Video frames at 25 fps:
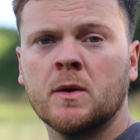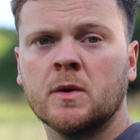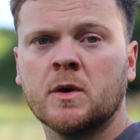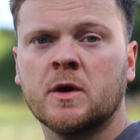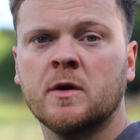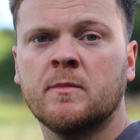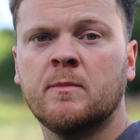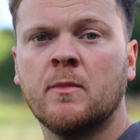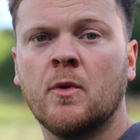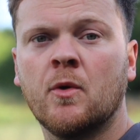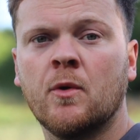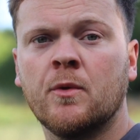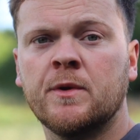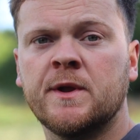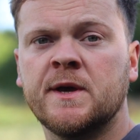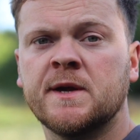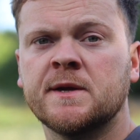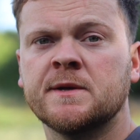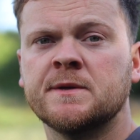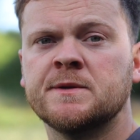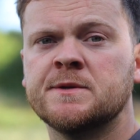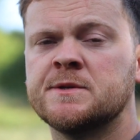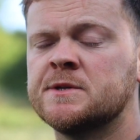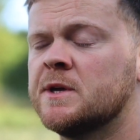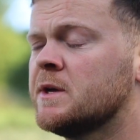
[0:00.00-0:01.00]
Good
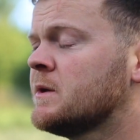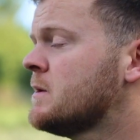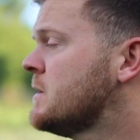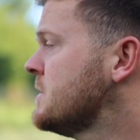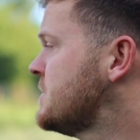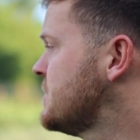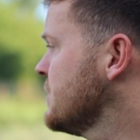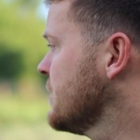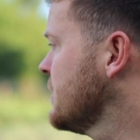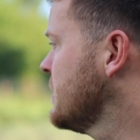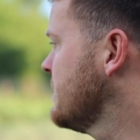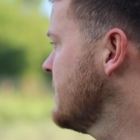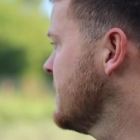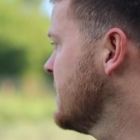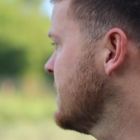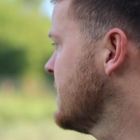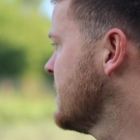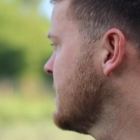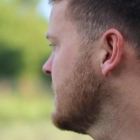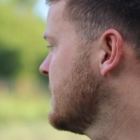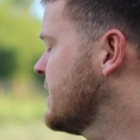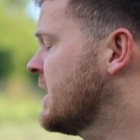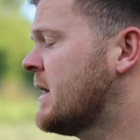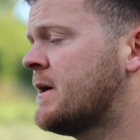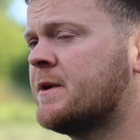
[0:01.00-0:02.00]
morning. So you join
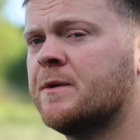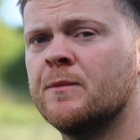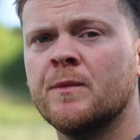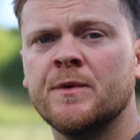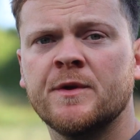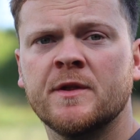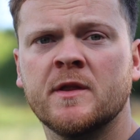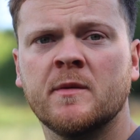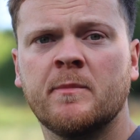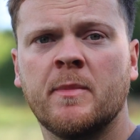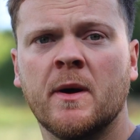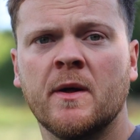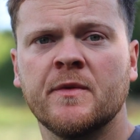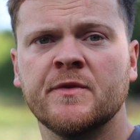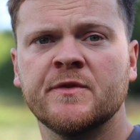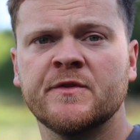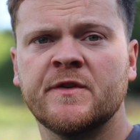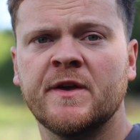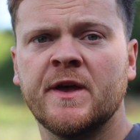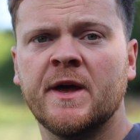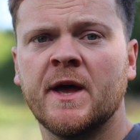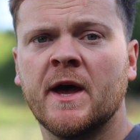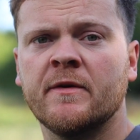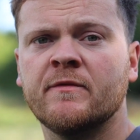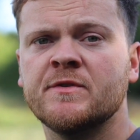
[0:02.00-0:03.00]
me down at one of the
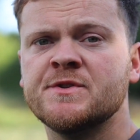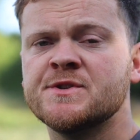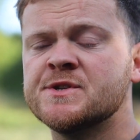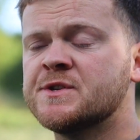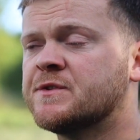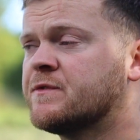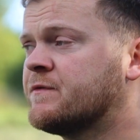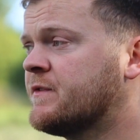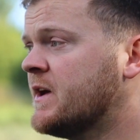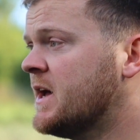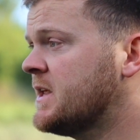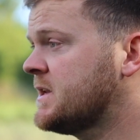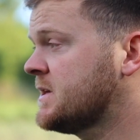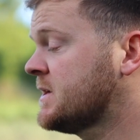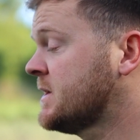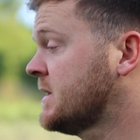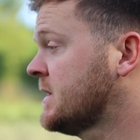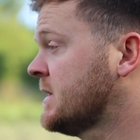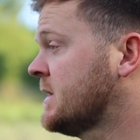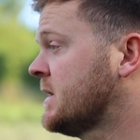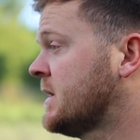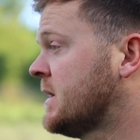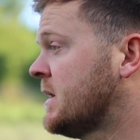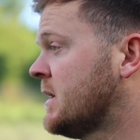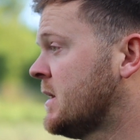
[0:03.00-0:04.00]
ponds here, having just fed
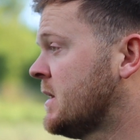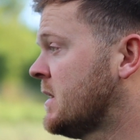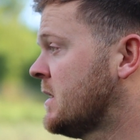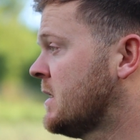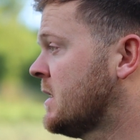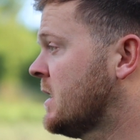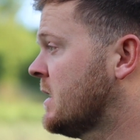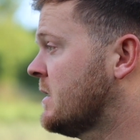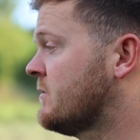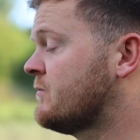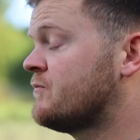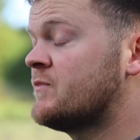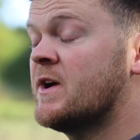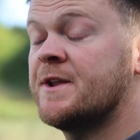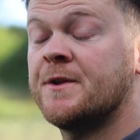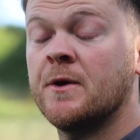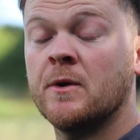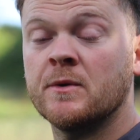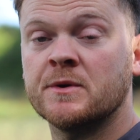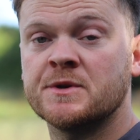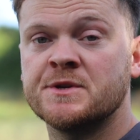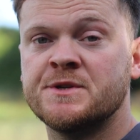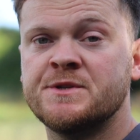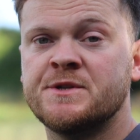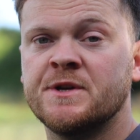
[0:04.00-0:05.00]
and read
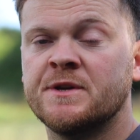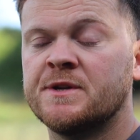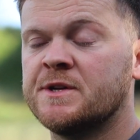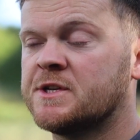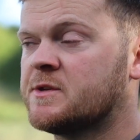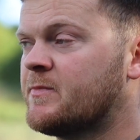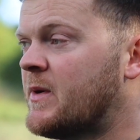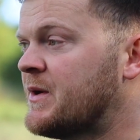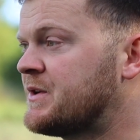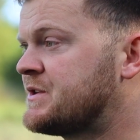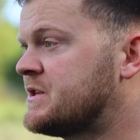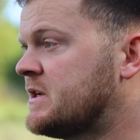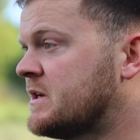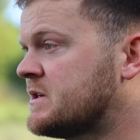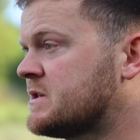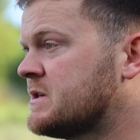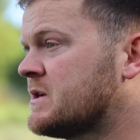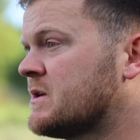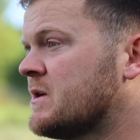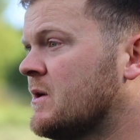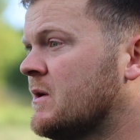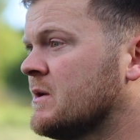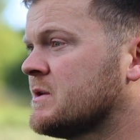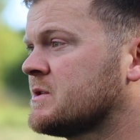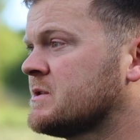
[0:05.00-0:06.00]
oxygen. It's about 6
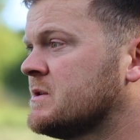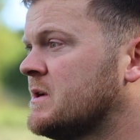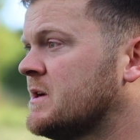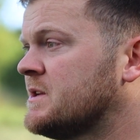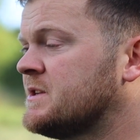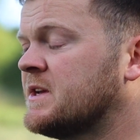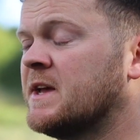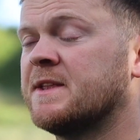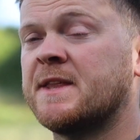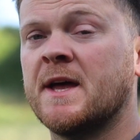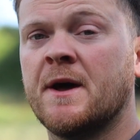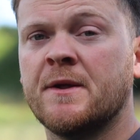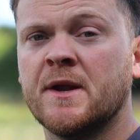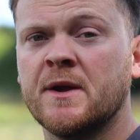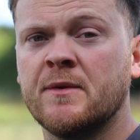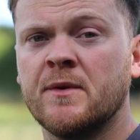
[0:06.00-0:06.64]
o'clock, so I like to get down